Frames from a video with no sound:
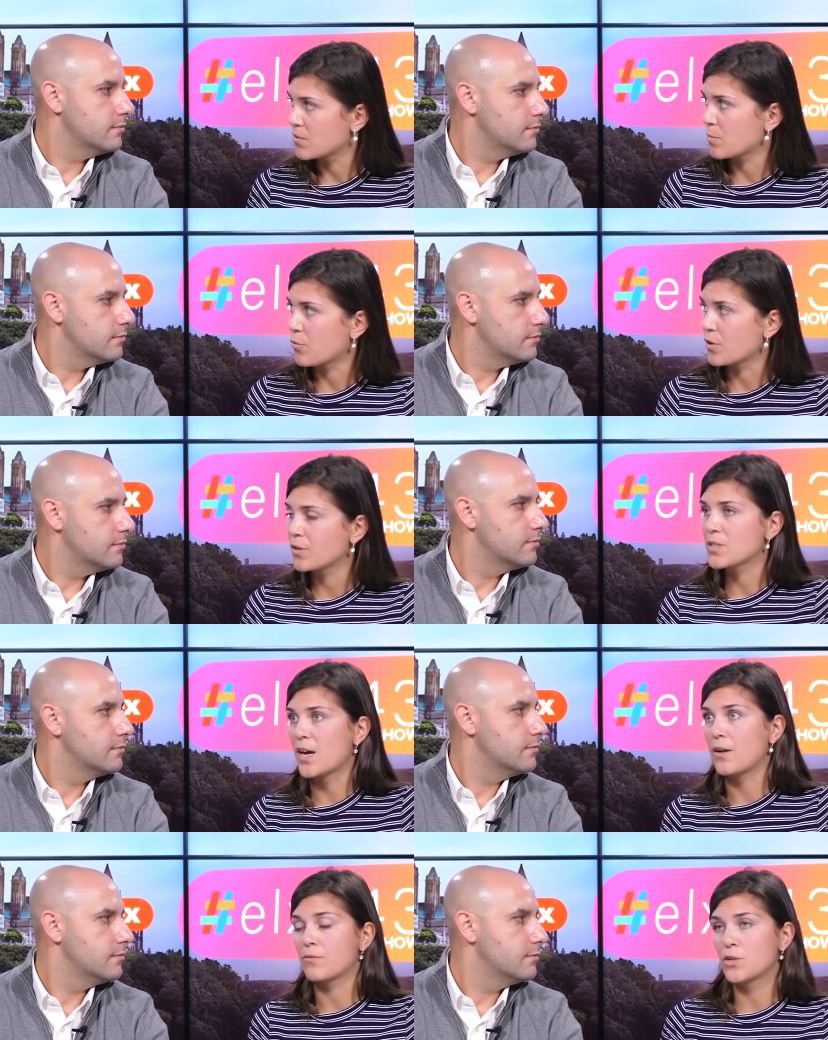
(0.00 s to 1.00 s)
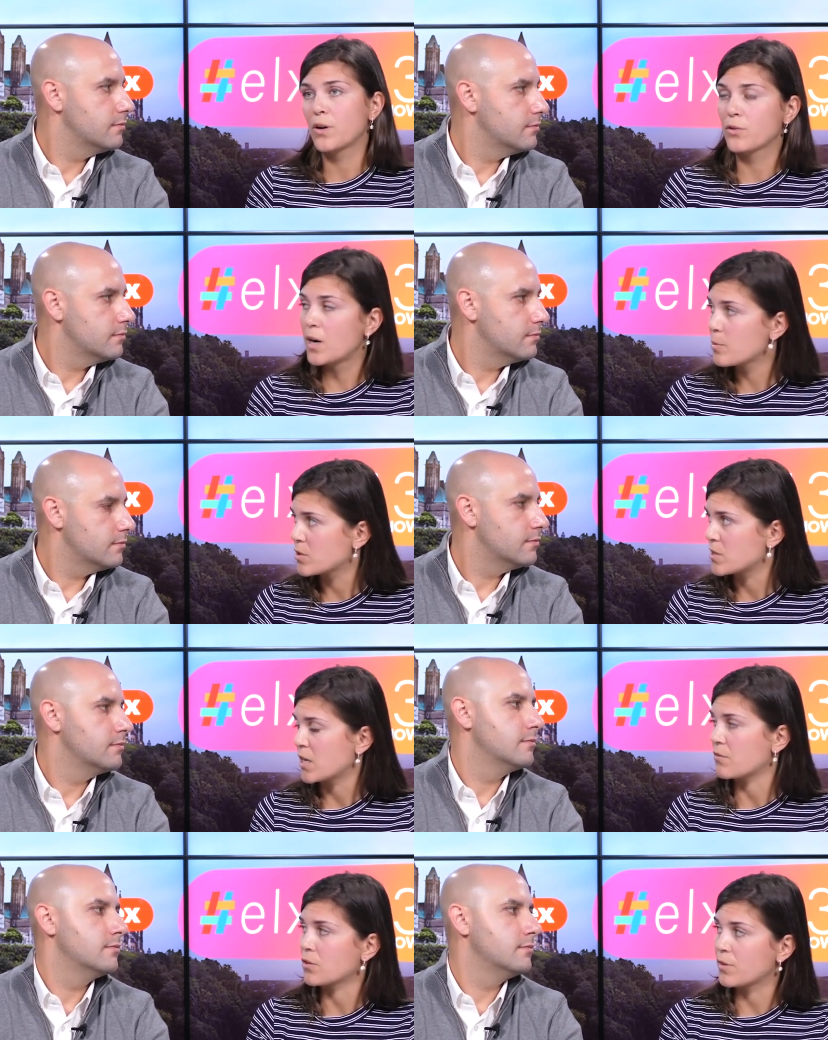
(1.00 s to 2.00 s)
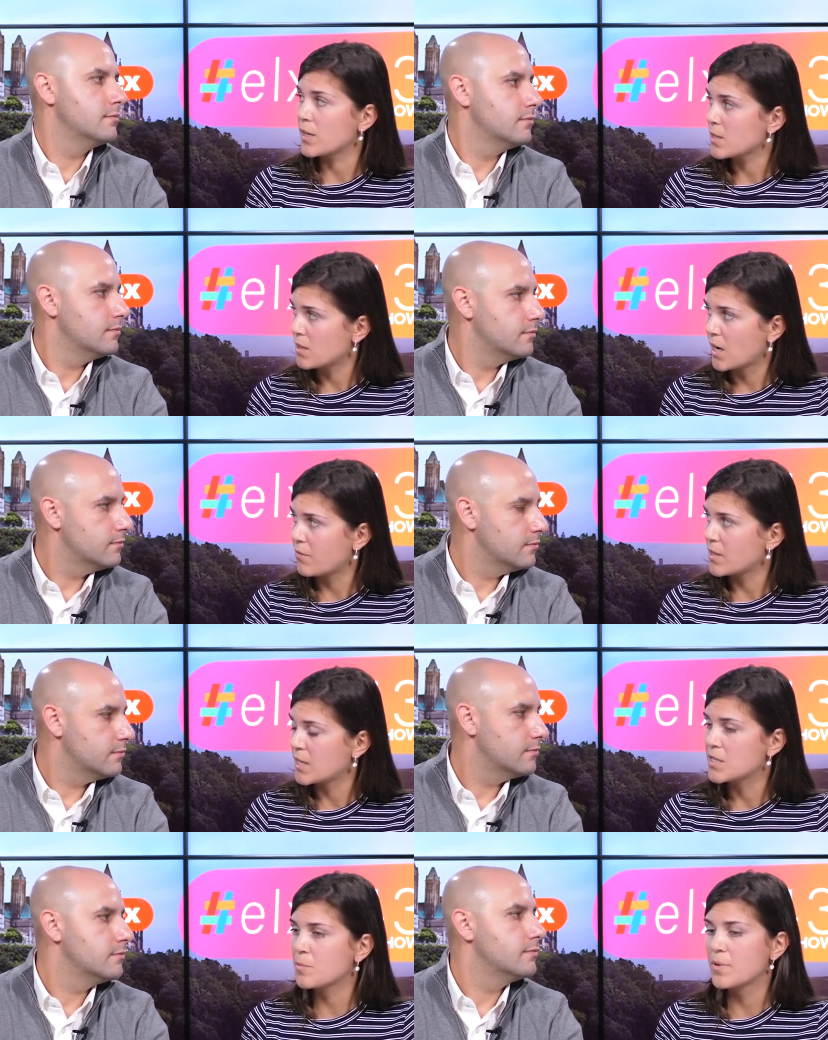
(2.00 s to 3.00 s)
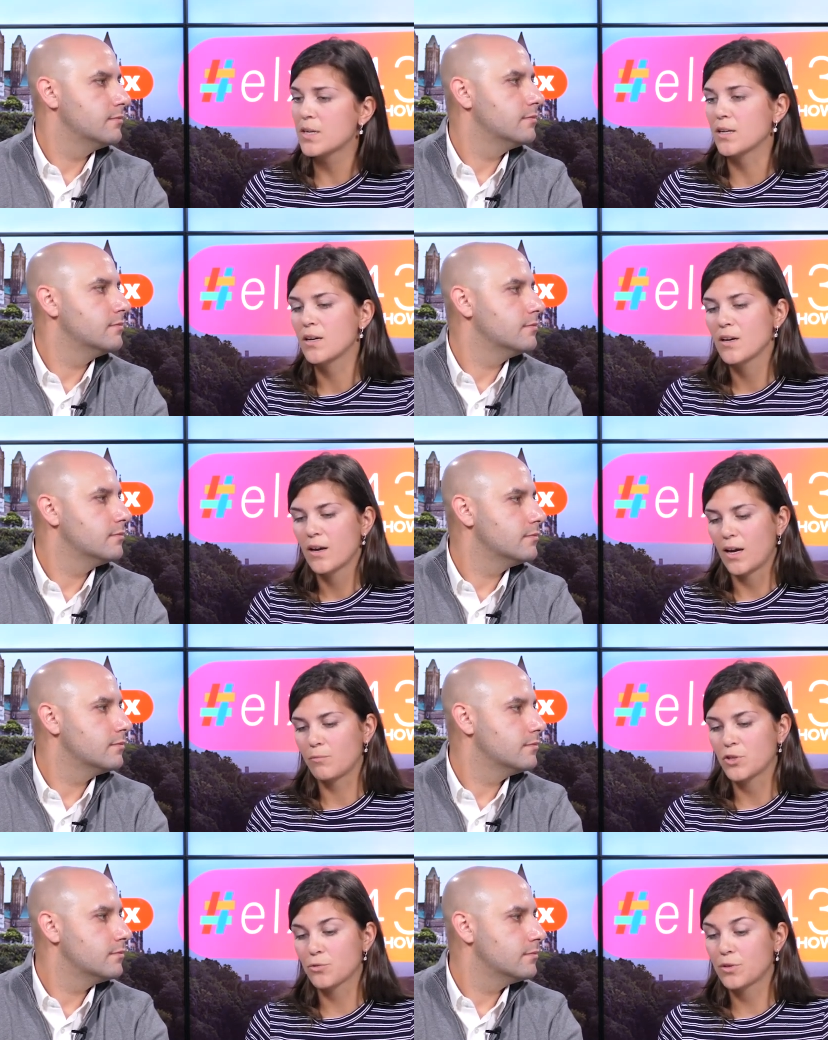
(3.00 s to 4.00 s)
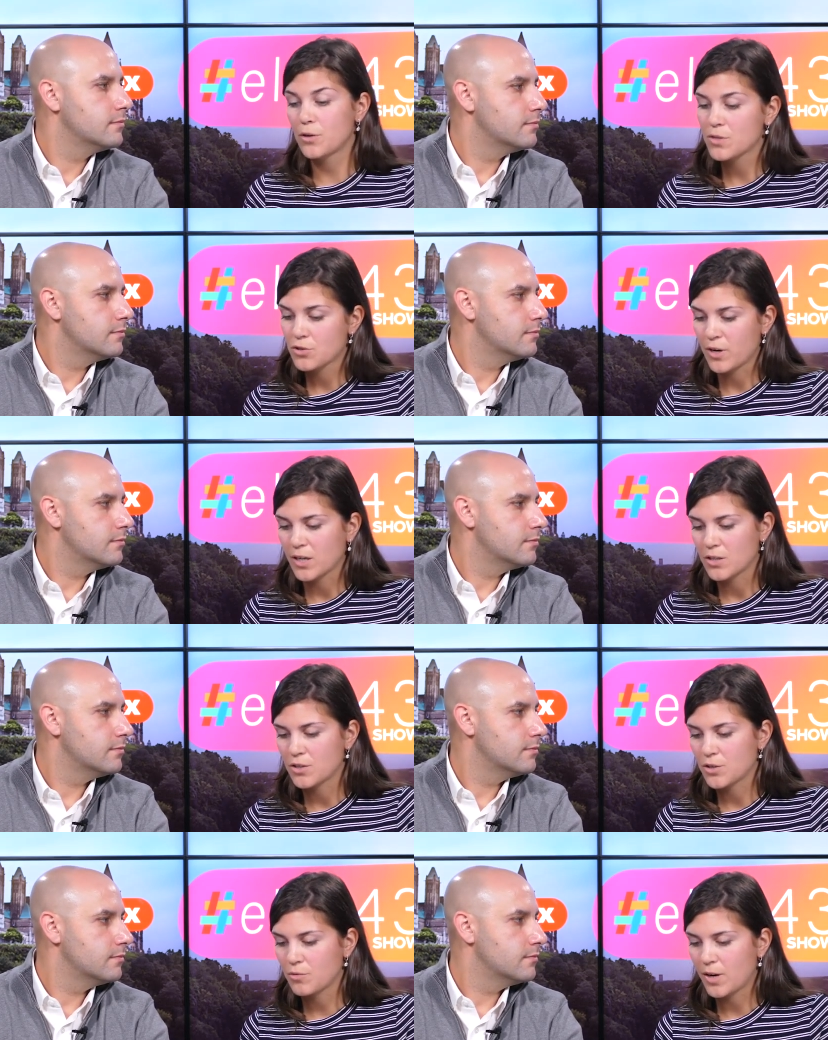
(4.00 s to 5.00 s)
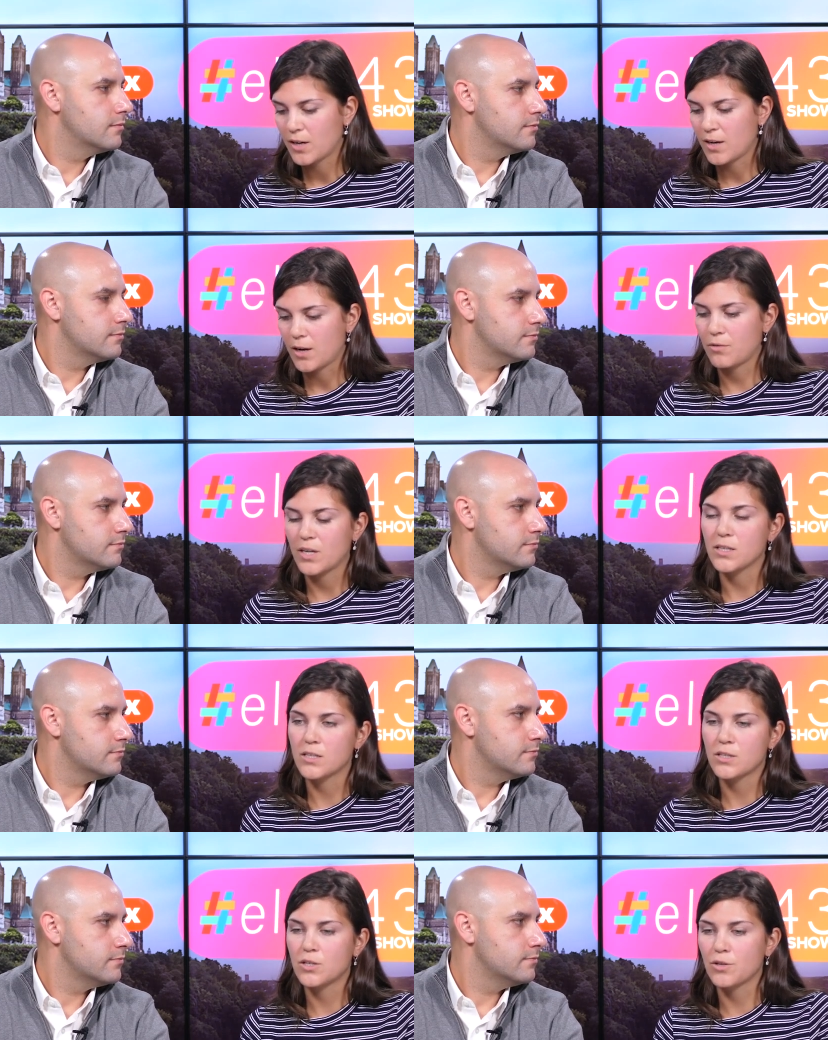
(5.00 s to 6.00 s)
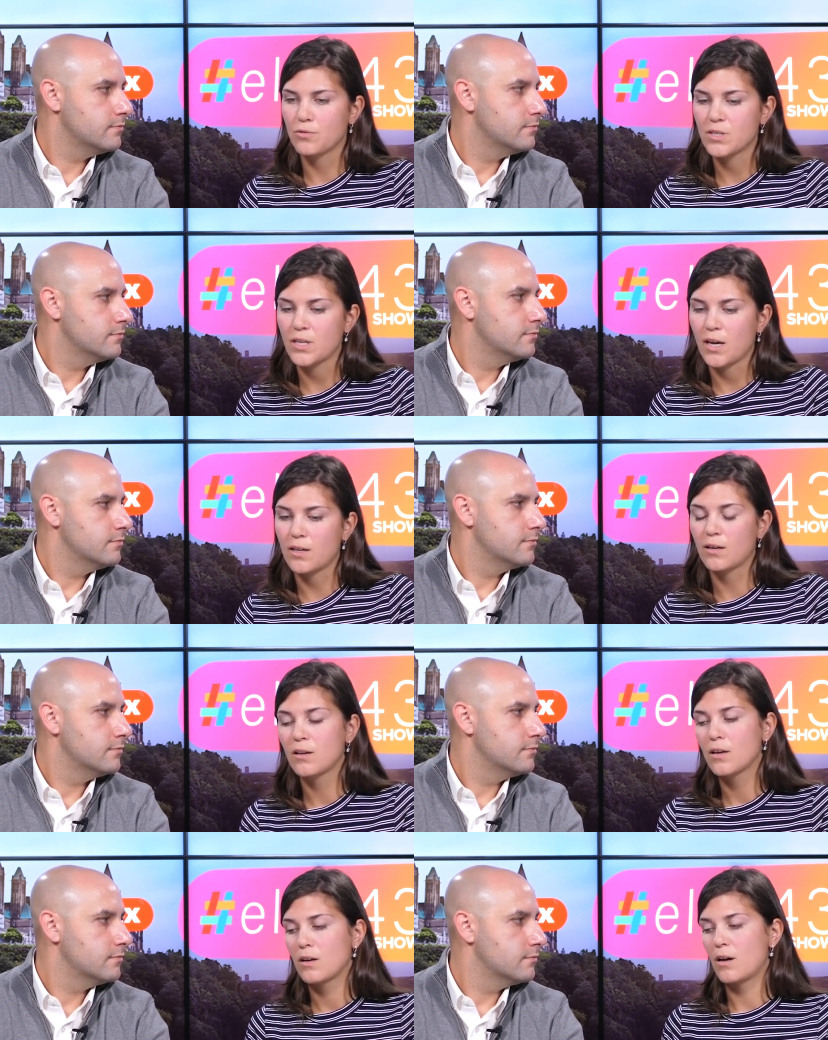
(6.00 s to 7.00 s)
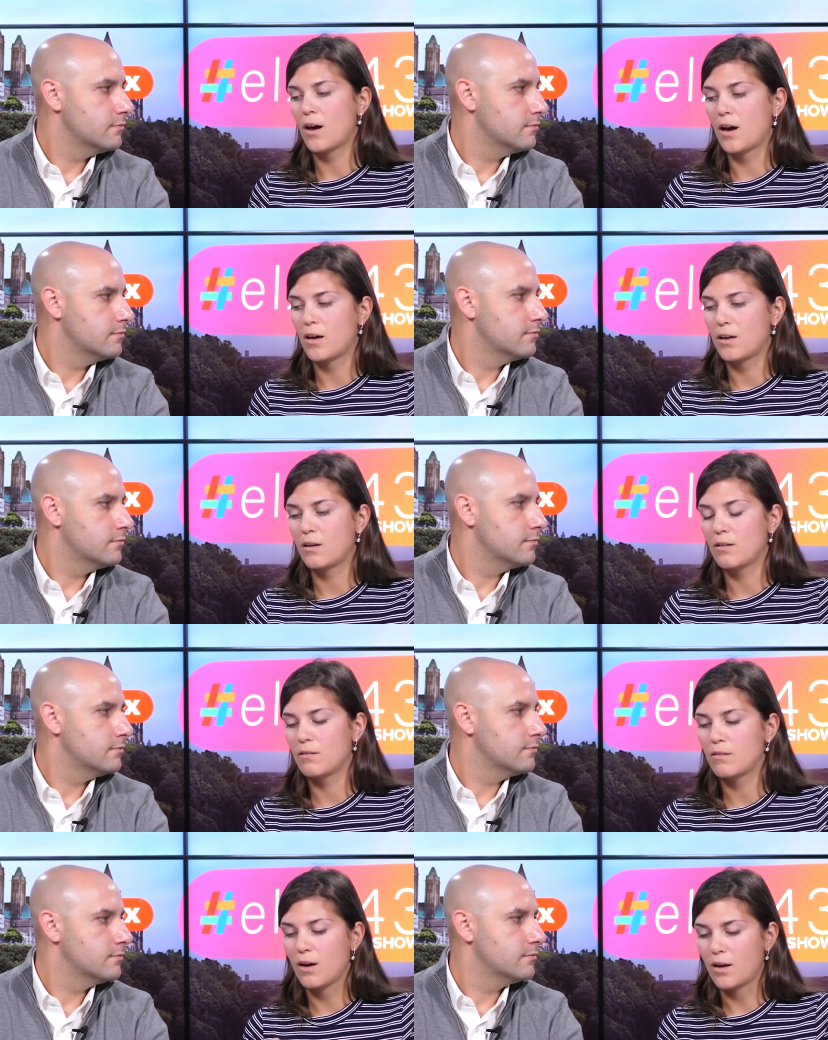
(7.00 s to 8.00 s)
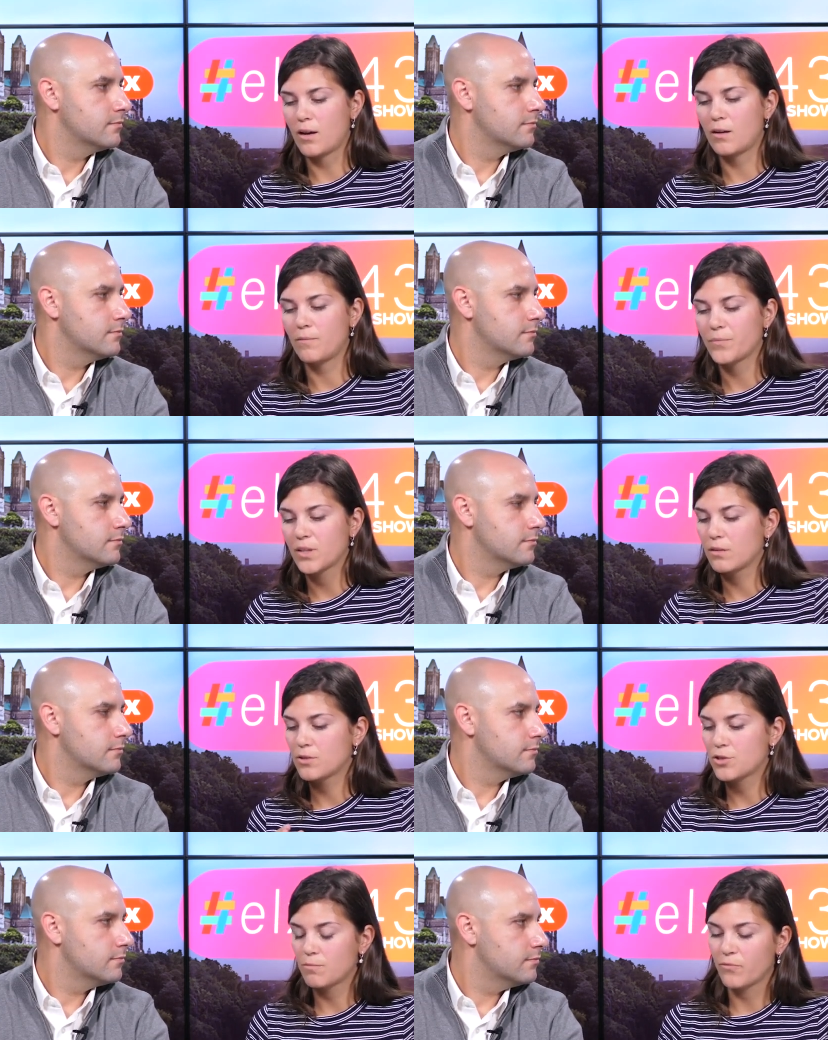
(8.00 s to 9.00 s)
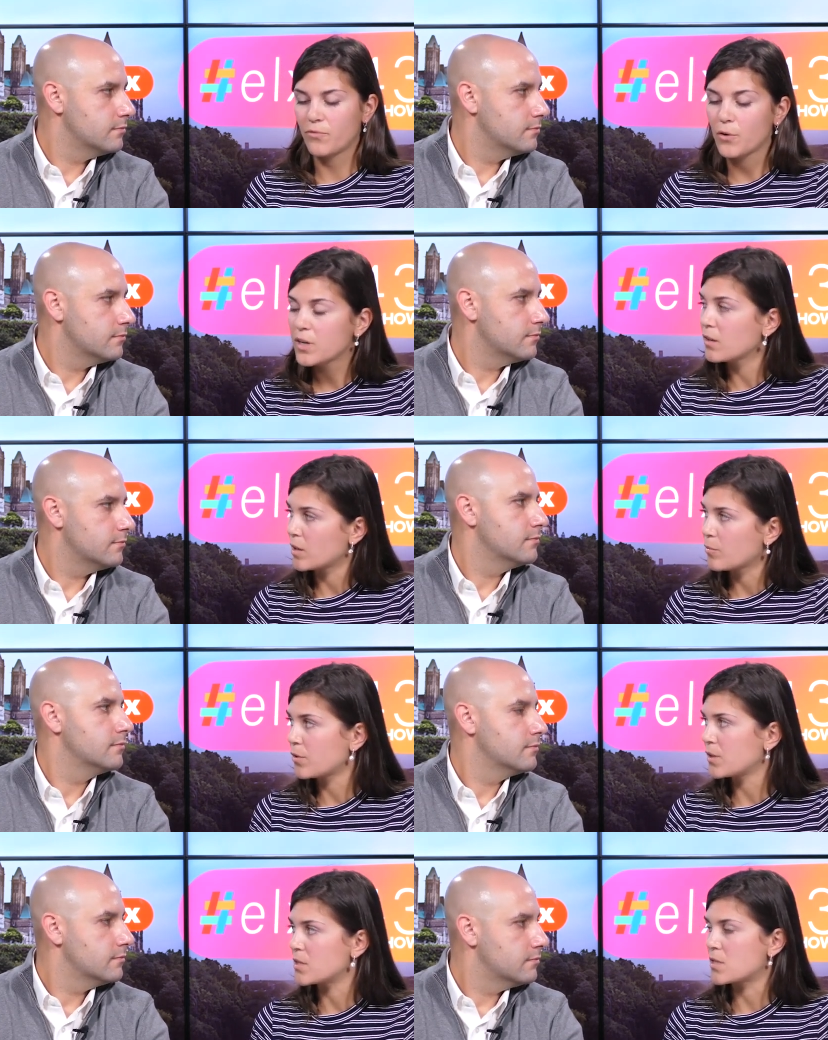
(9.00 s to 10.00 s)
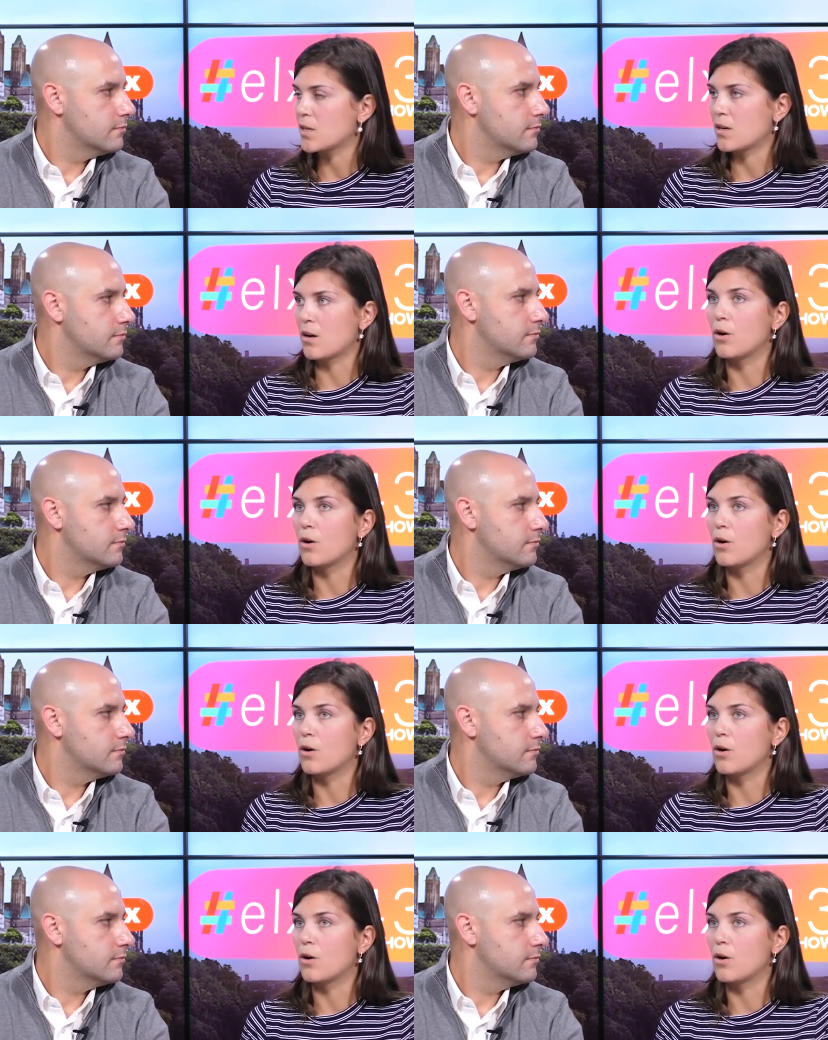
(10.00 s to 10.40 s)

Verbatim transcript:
Speaker 1: of supporters have two other options. They have the Greens and they have the NDP. And what Trudeau is trying to do right now is to say that uh, uh, voting liberal is the